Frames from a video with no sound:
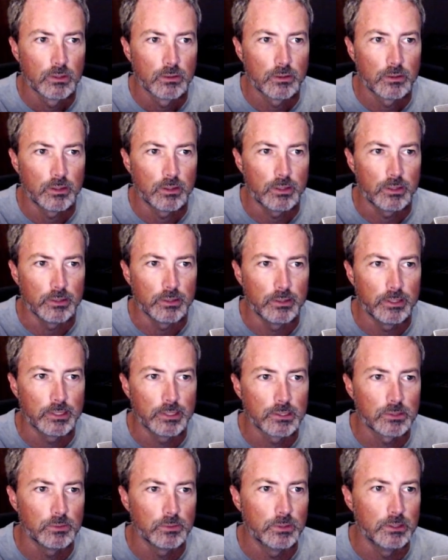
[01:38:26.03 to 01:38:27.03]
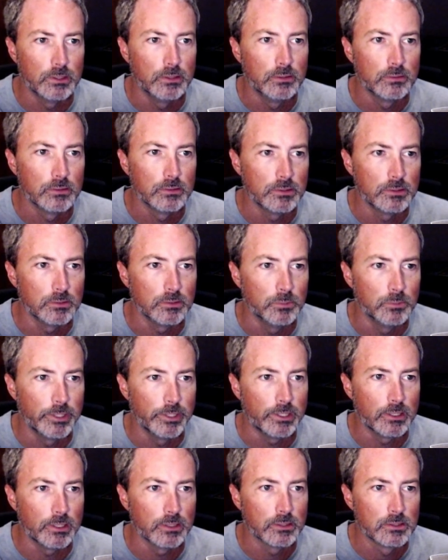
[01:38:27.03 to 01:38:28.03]
Alright, last one. This will
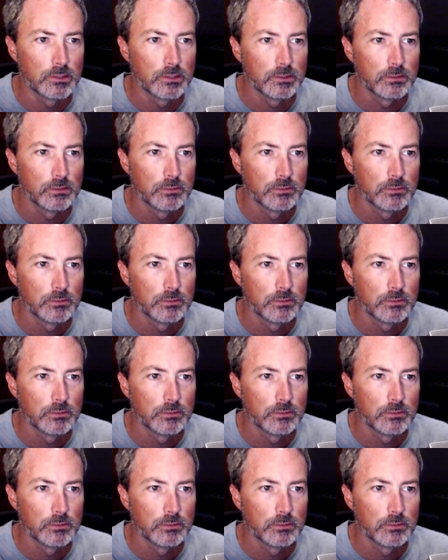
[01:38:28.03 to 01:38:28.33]
break us.